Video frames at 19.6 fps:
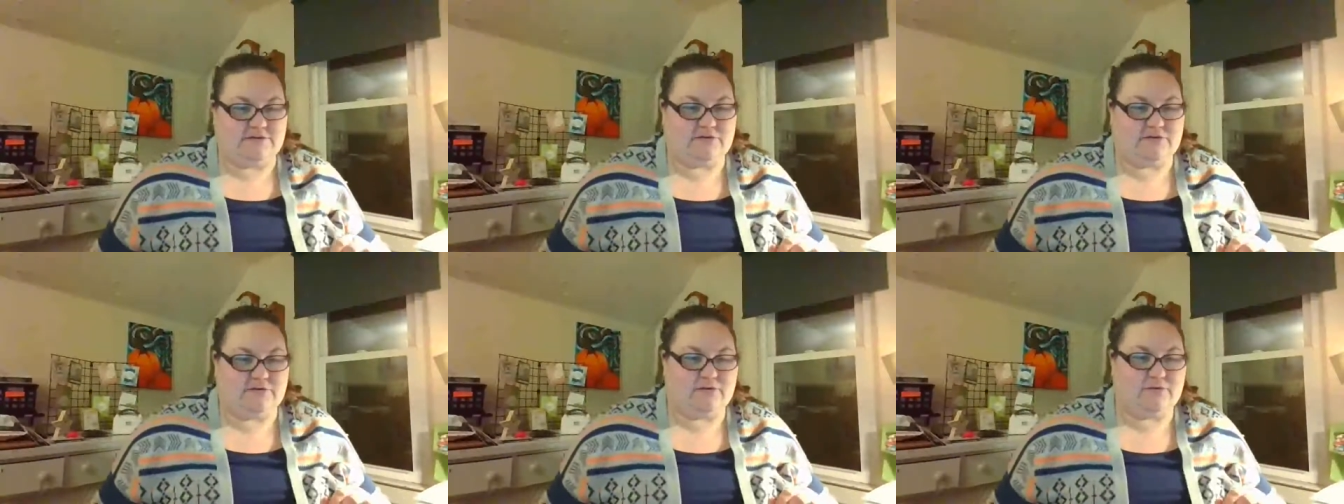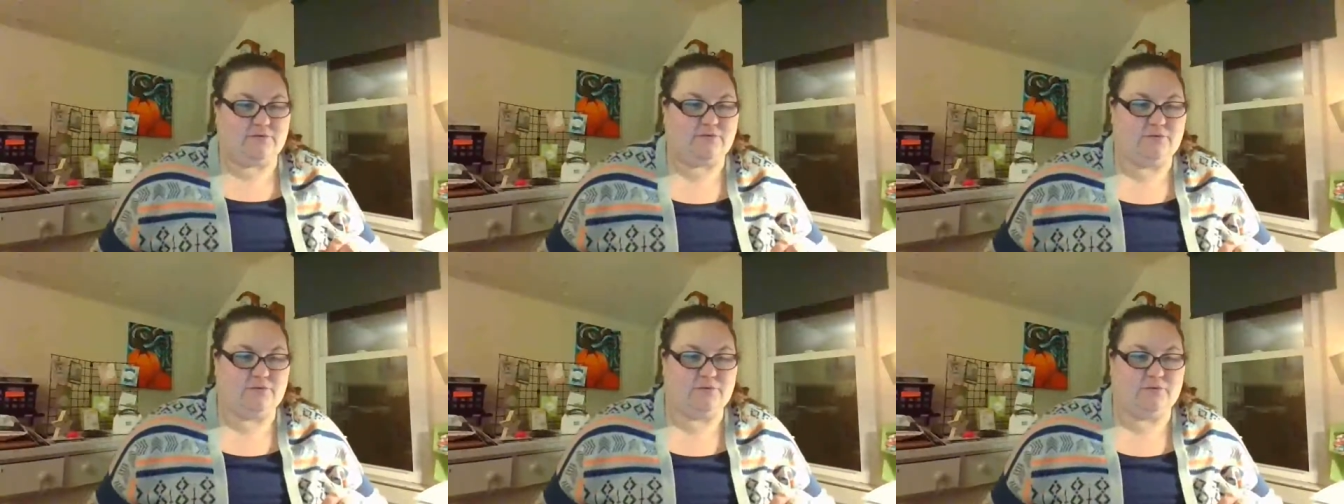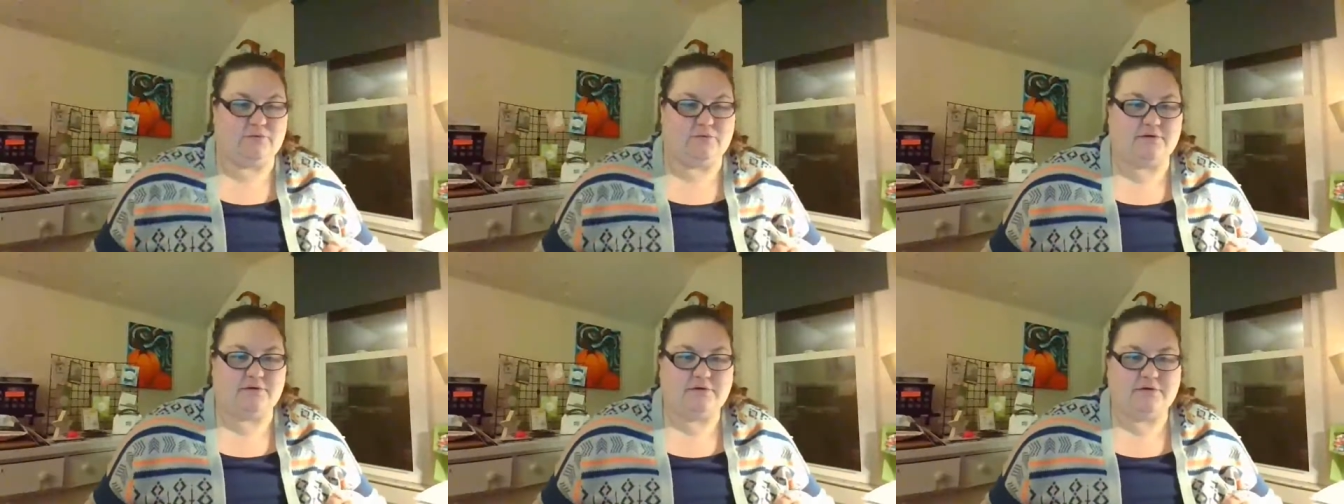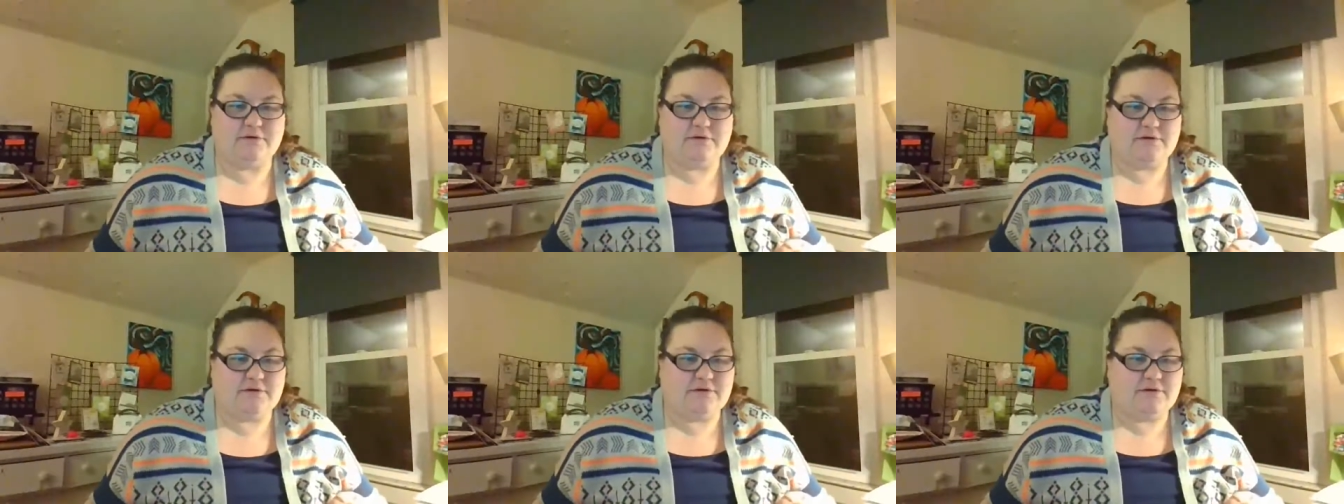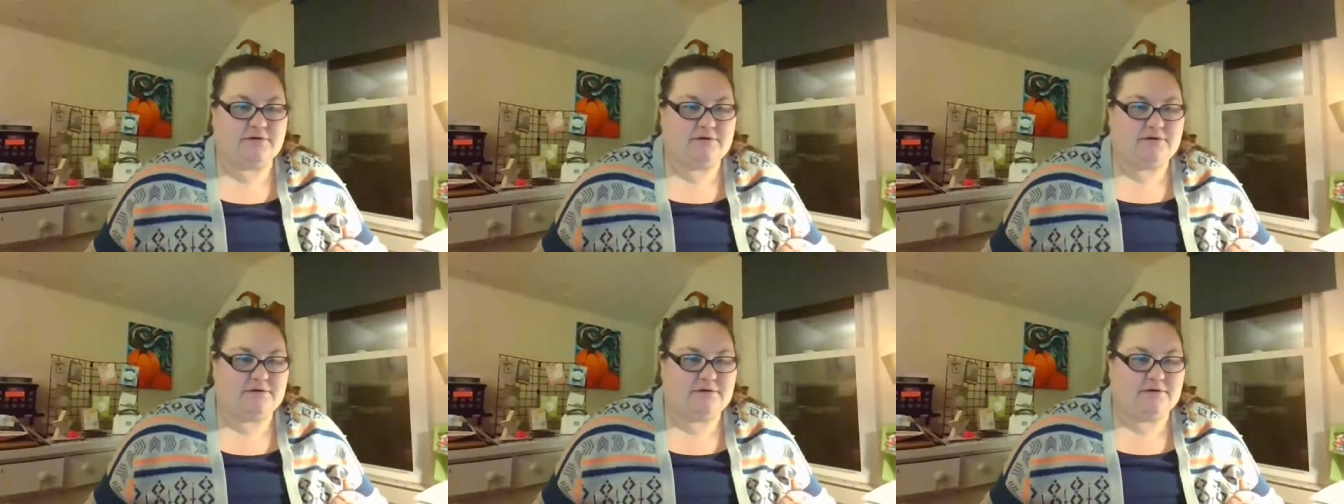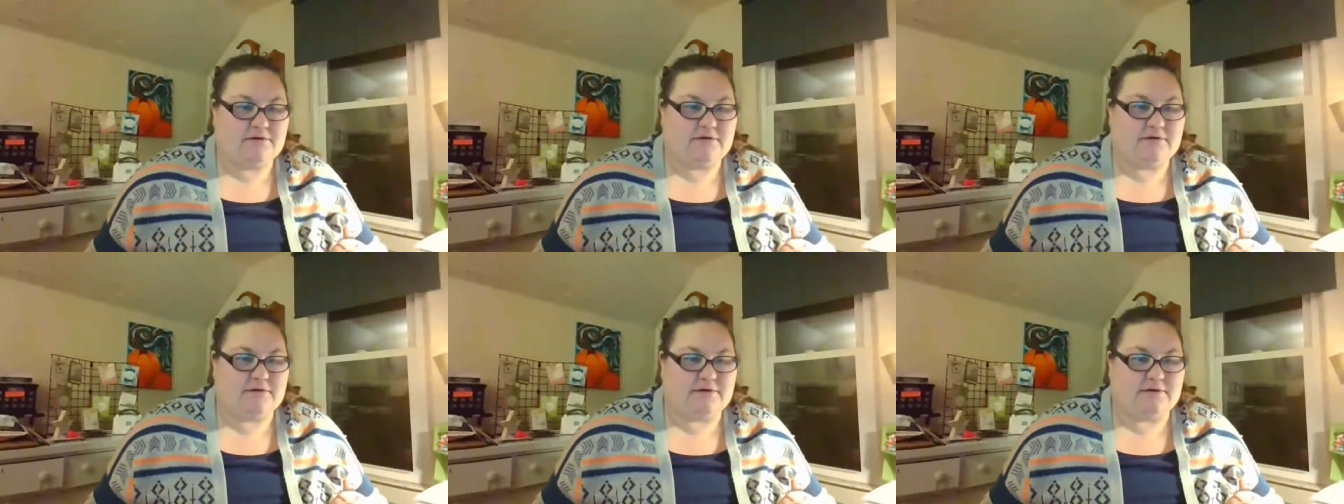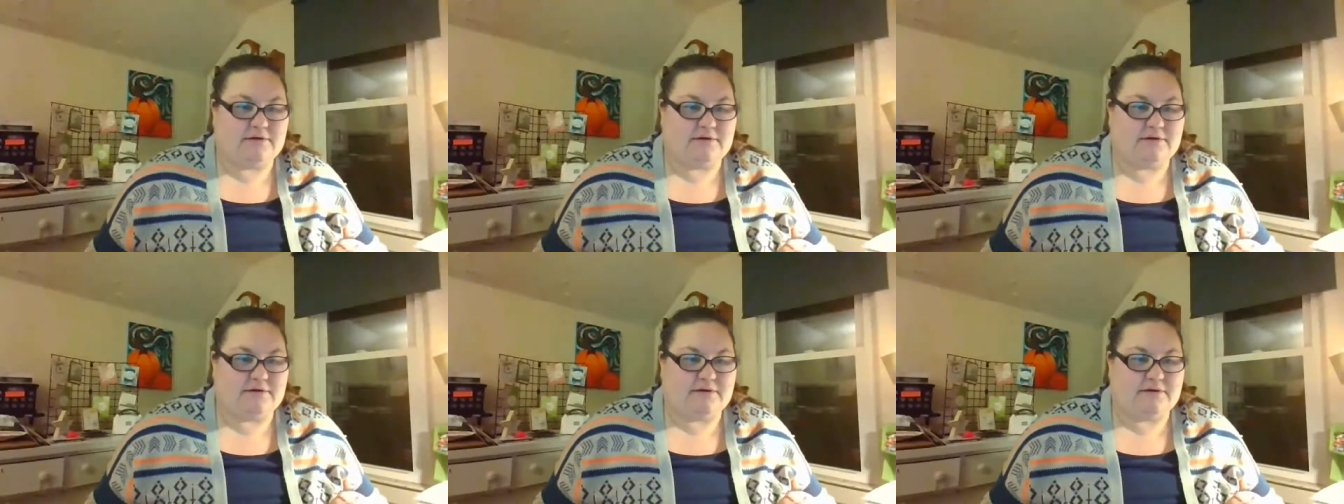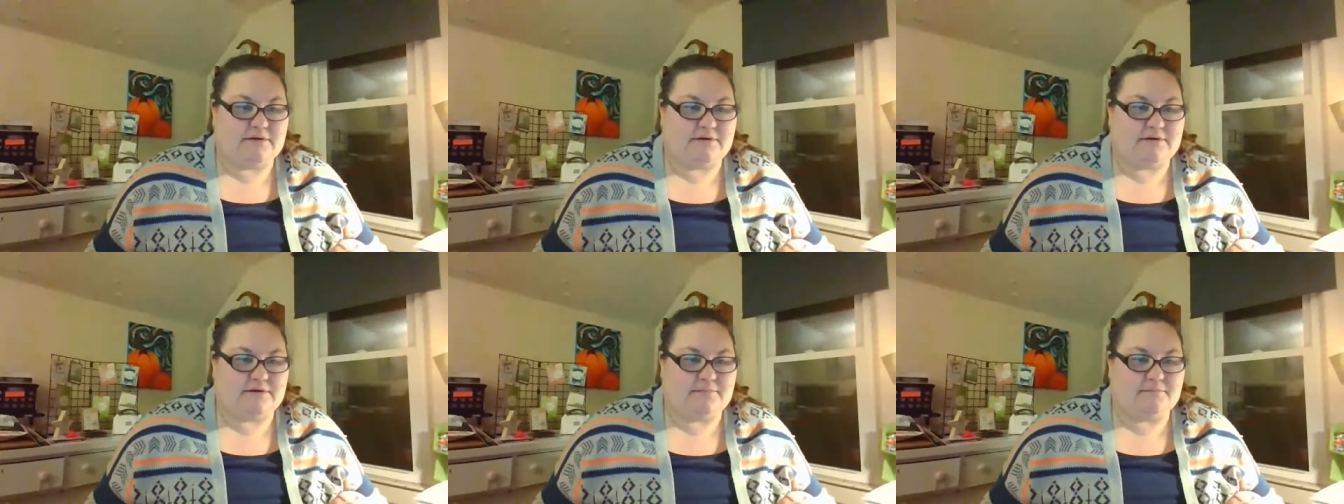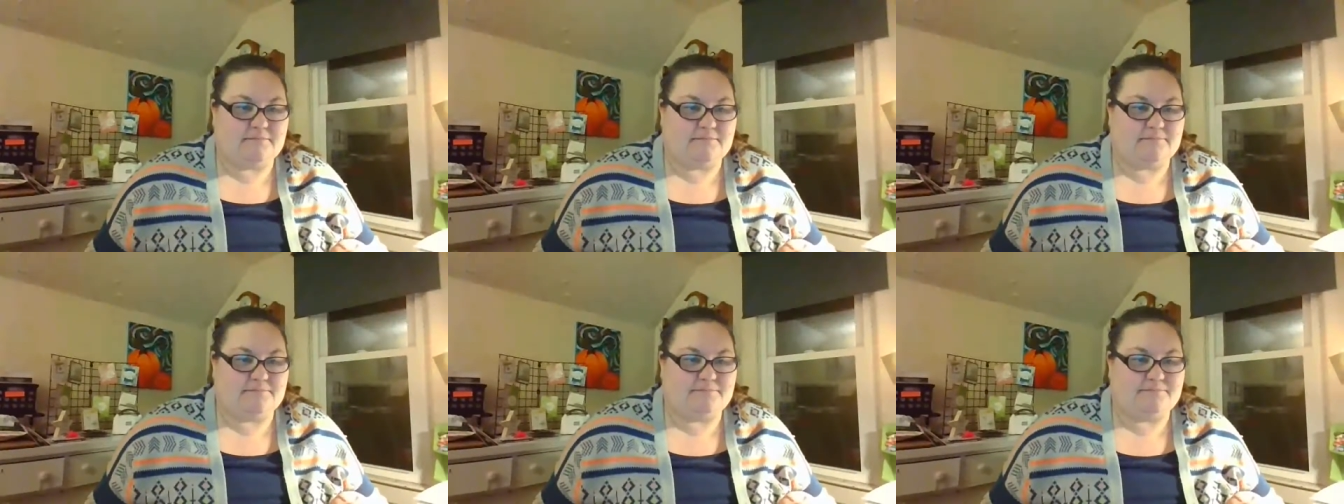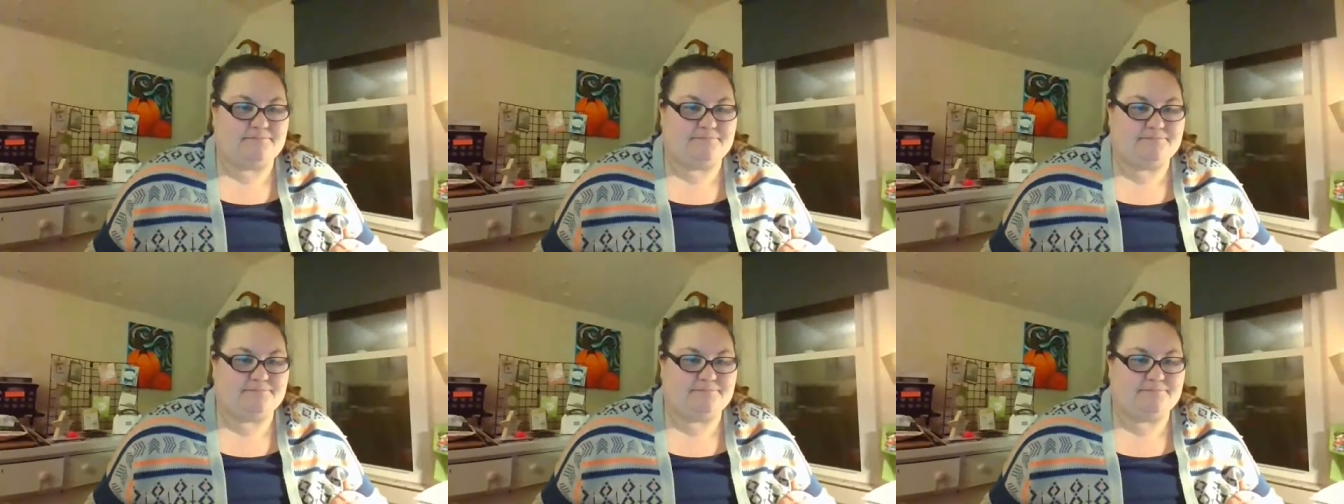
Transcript: to, um,